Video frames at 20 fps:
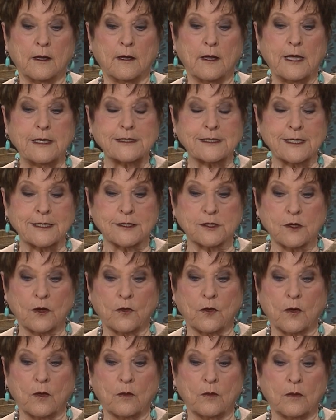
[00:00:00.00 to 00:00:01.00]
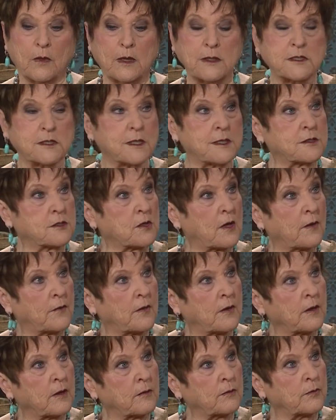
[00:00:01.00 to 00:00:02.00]
he sits on the he sits on
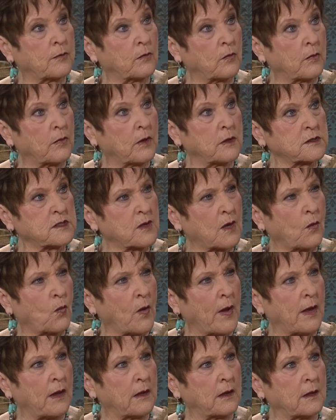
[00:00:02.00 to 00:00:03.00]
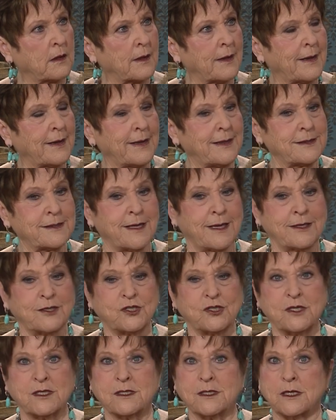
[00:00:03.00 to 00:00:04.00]
the well, and he and
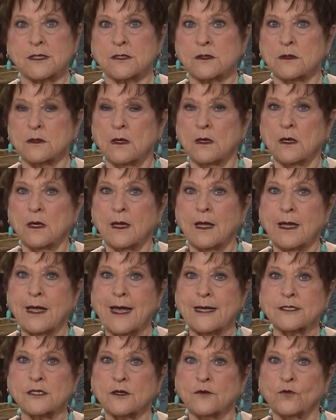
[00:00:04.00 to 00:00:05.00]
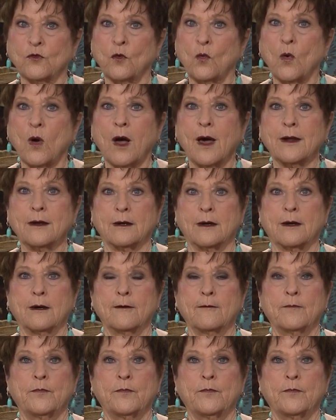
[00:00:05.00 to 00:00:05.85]
she says, he asked her for water.